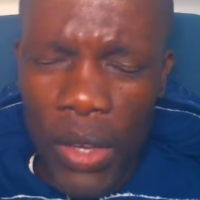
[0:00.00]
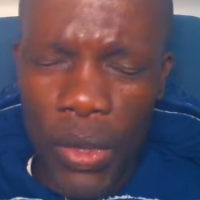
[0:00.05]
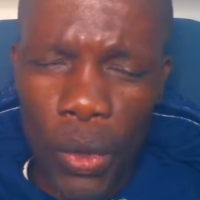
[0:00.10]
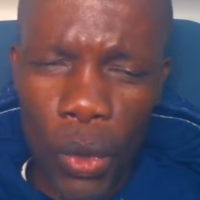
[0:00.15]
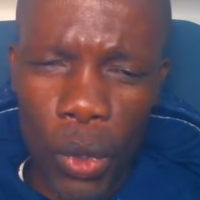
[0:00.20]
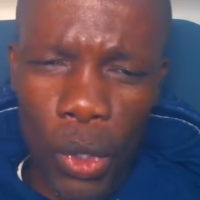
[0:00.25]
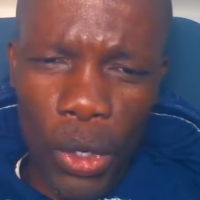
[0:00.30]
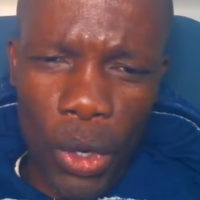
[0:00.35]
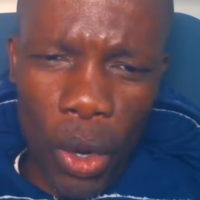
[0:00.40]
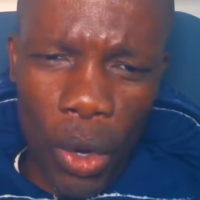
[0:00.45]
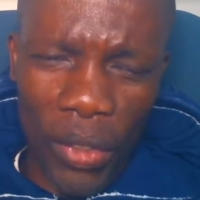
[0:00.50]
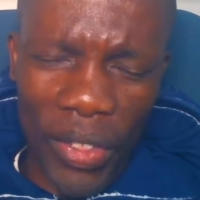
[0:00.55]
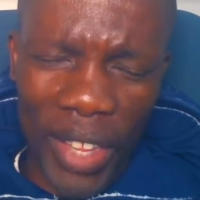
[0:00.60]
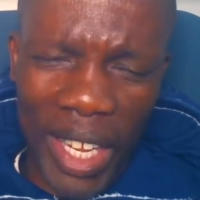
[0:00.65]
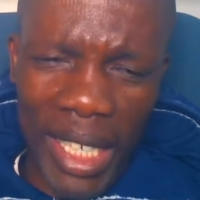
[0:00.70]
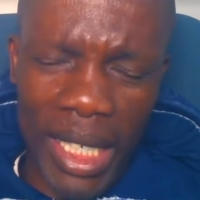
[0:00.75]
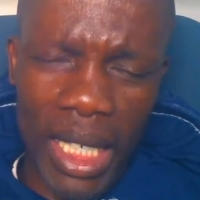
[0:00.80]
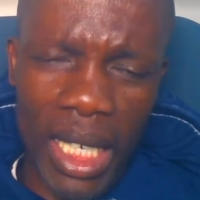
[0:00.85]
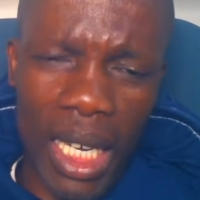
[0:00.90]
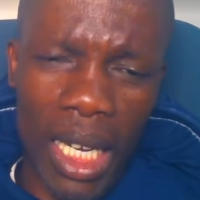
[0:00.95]
You will know
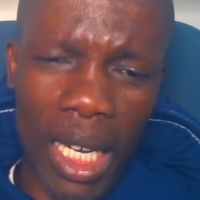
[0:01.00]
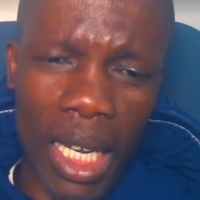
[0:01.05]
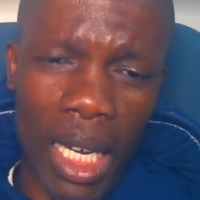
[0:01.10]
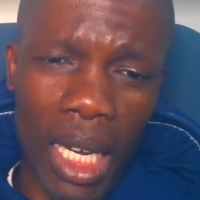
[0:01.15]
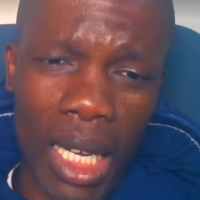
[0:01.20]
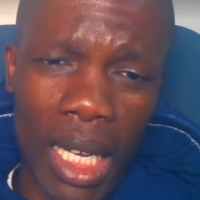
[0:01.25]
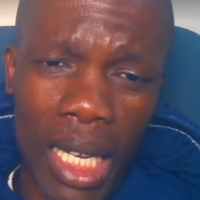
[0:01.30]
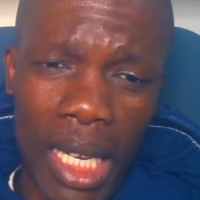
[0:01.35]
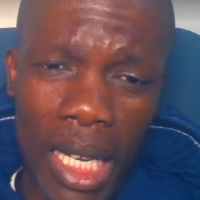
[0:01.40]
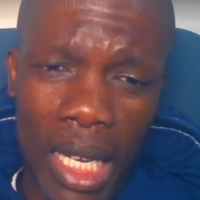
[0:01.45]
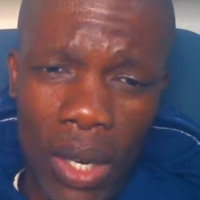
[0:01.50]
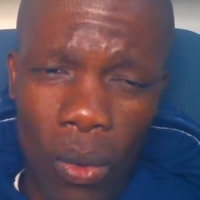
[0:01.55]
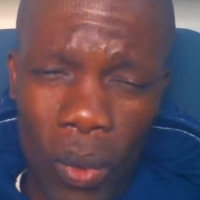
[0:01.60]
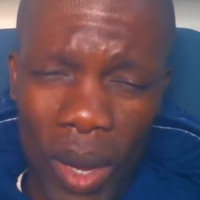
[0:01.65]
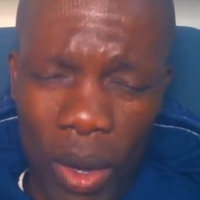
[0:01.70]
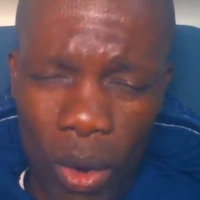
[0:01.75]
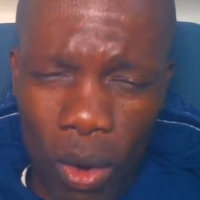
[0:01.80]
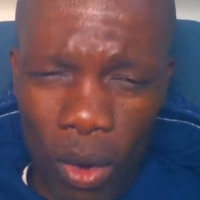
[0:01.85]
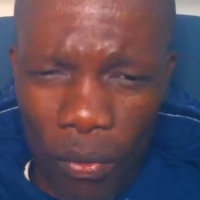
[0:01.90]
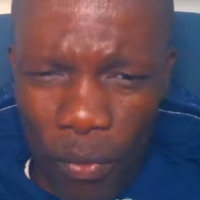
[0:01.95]
that
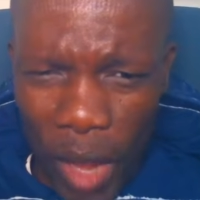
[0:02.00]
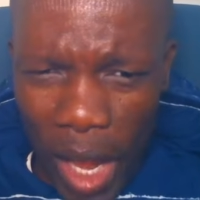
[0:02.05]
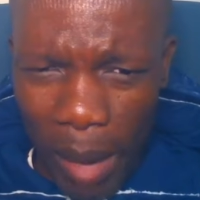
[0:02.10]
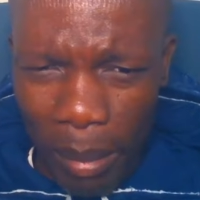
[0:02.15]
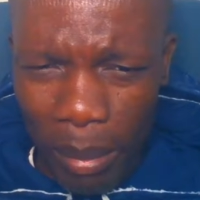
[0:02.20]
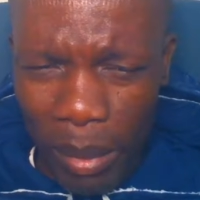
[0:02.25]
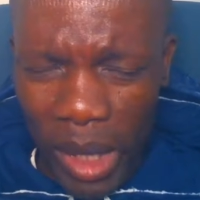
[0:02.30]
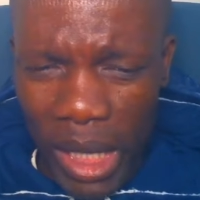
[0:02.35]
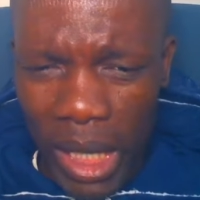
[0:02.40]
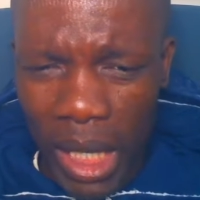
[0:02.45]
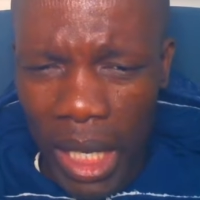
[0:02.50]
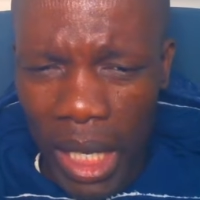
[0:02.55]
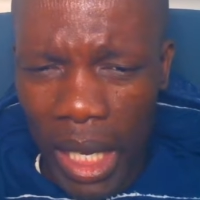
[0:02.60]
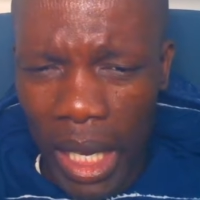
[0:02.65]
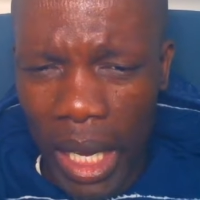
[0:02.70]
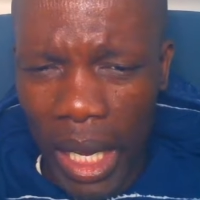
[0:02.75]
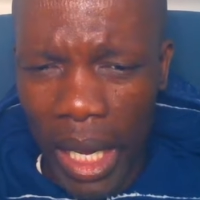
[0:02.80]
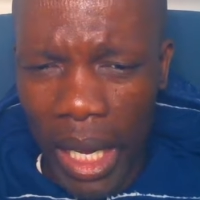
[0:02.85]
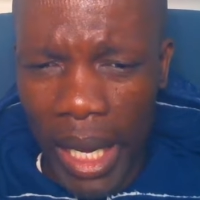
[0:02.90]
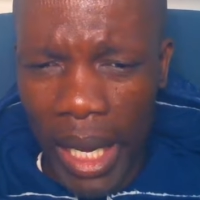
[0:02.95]
we confirmed
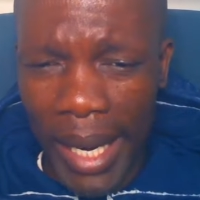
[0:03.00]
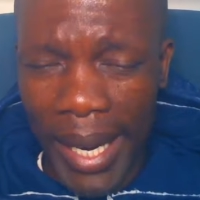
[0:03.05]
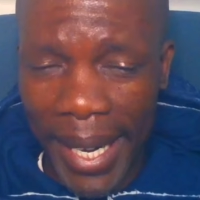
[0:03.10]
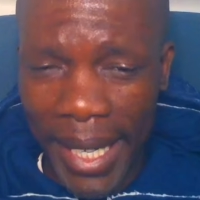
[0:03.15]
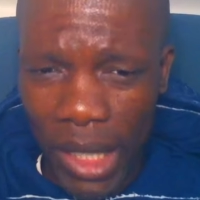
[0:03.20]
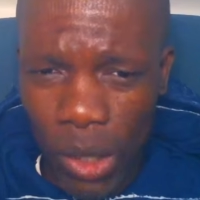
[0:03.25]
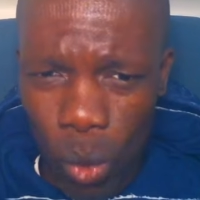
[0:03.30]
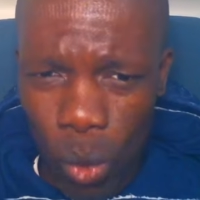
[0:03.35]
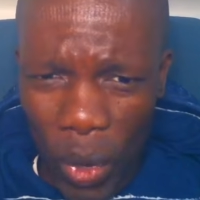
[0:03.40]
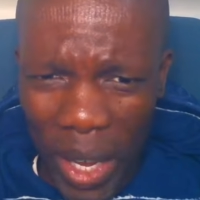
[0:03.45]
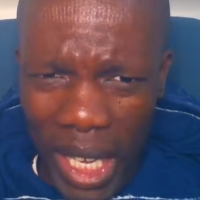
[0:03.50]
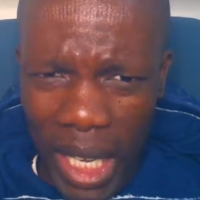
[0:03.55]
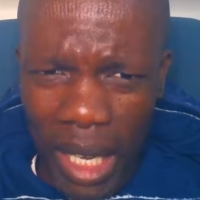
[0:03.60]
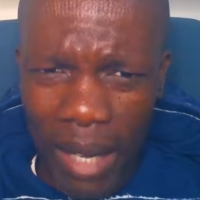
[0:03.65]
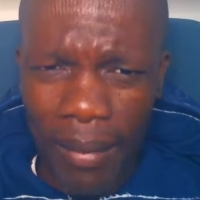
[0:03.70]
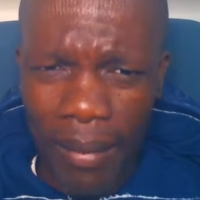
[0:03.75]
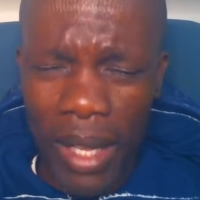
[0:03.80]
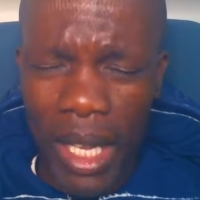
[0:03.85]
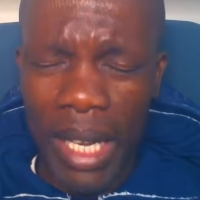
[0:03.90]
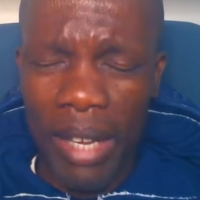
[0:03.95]
last week
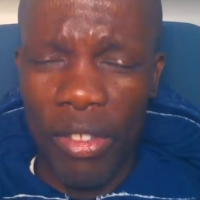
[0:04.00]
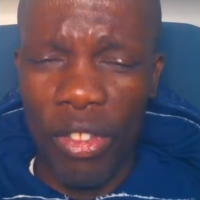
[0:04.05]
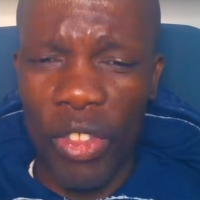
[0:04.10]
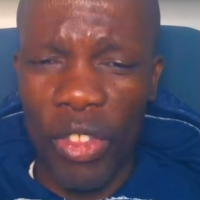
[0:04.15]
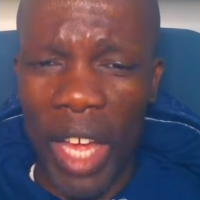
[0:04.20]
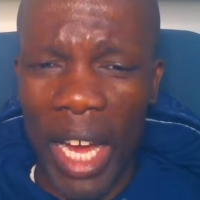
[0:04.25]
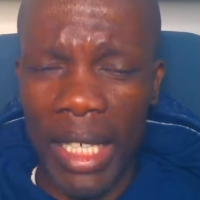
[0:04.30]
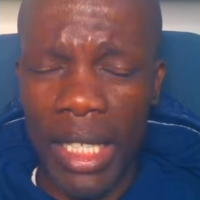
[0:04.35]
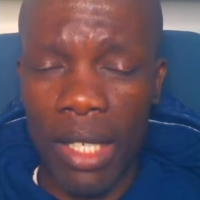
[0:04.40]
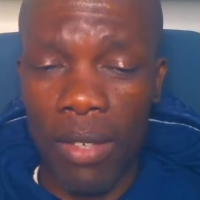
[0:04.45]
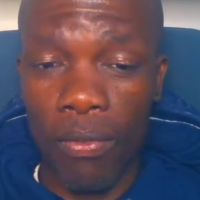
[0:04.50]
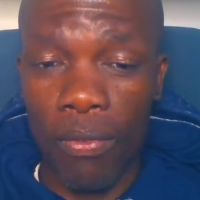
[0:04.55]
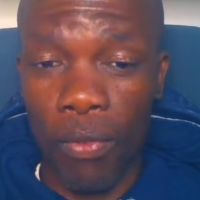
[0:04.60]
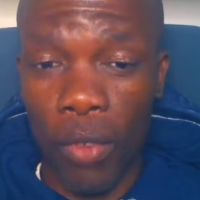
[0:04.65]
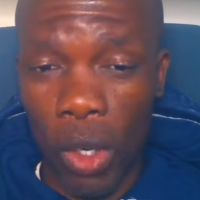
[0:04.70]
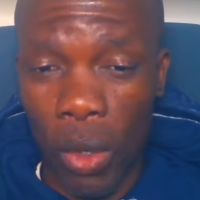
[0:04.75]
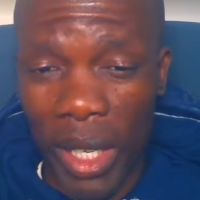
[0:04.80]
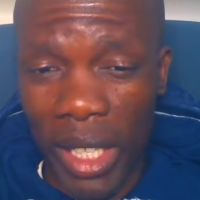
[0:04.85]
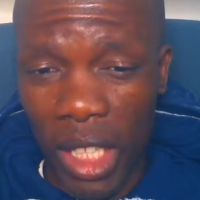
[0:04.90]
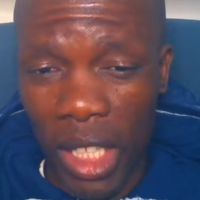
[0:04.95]
that
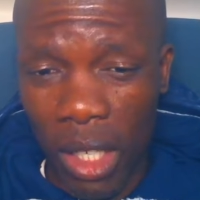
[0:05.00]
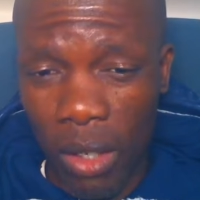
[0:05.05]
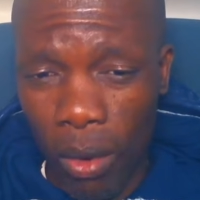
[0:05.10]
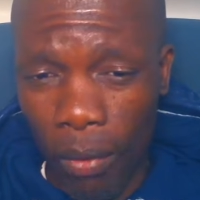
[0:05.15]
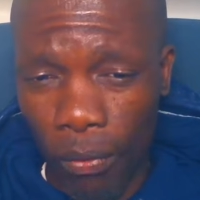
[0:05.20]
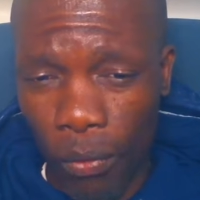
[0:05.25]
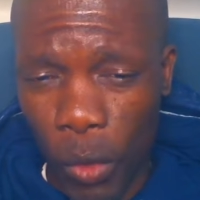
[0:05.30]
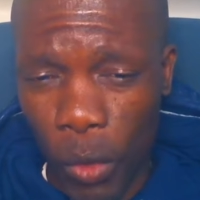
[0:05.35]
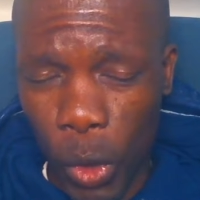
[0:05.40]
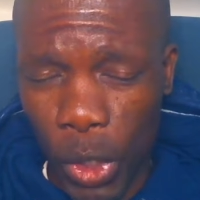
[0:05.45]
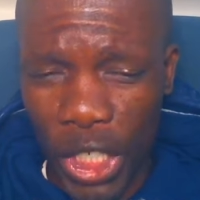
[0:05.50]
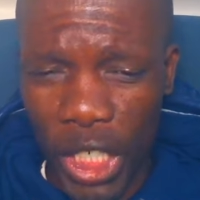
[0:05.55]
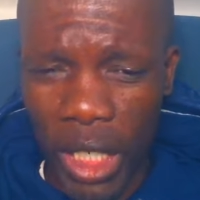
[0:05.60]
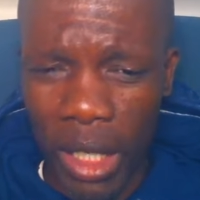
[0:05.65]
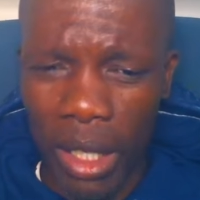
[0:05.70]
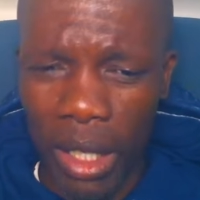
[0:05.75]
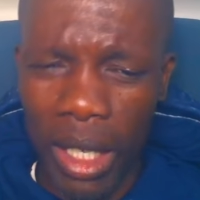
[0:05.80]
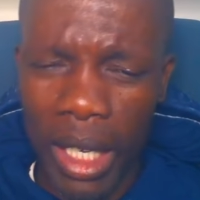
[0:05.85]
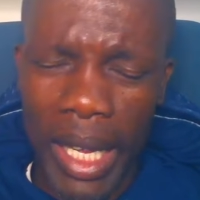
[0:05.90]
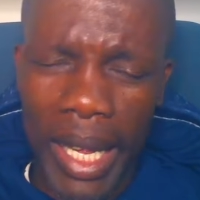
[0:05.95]
following the
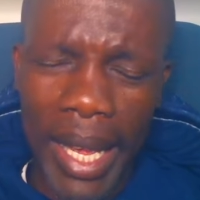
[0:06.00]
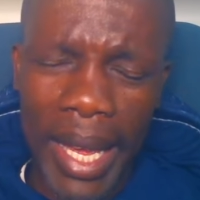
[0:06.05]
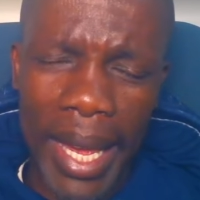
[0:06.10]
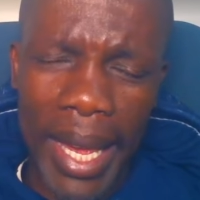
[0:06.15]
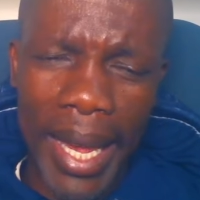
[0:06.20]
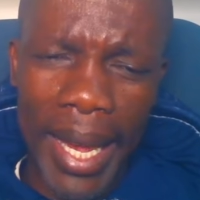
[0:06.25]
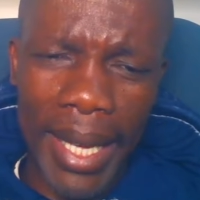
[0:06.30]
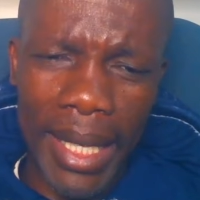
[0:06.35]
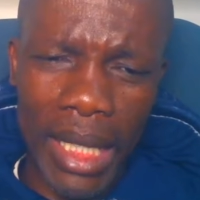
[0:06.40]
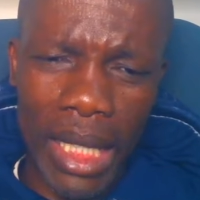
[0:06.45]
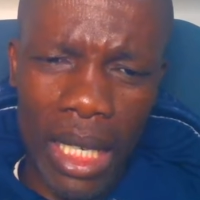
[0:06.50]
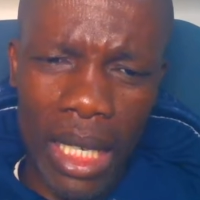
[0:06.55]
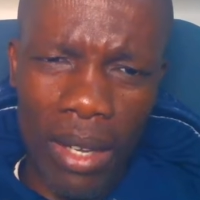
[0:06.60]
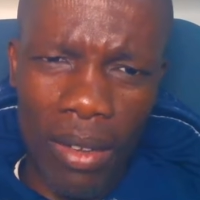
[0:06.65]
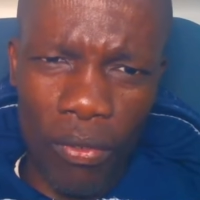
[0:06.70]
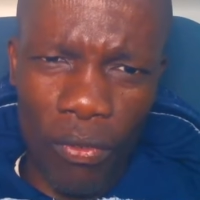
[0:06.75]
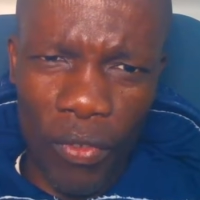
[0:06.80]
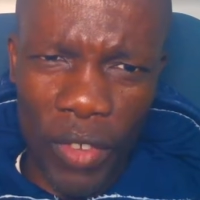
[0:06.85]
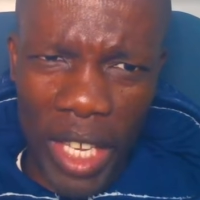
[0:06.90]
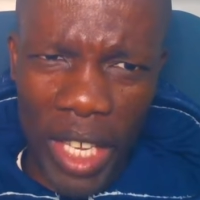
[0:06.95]
confusion at
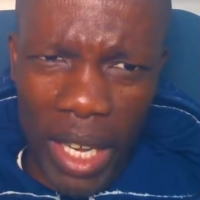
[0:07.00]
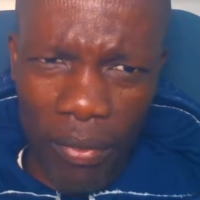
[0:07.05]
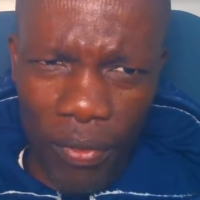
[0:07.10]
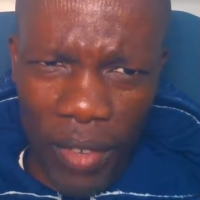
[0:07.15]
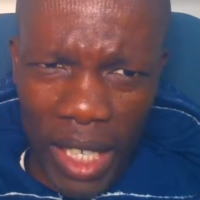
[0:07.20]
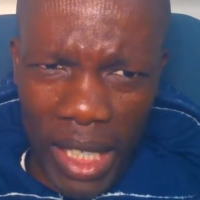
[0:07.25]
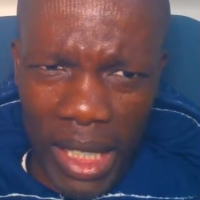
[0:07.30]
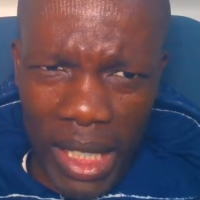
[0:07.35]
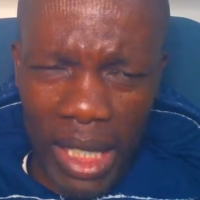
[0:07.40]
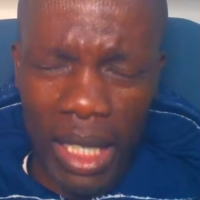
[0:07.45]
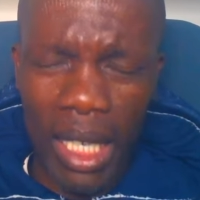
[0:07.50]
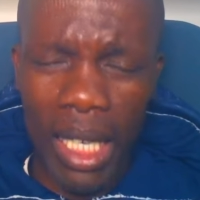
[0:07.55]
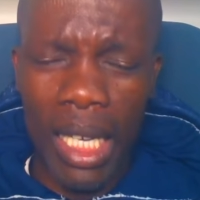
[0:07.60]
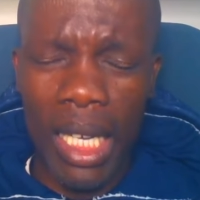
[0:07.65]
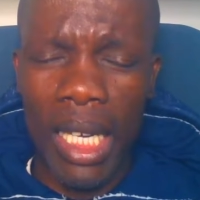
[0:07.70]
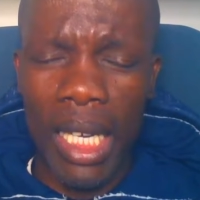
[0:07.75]
VFS,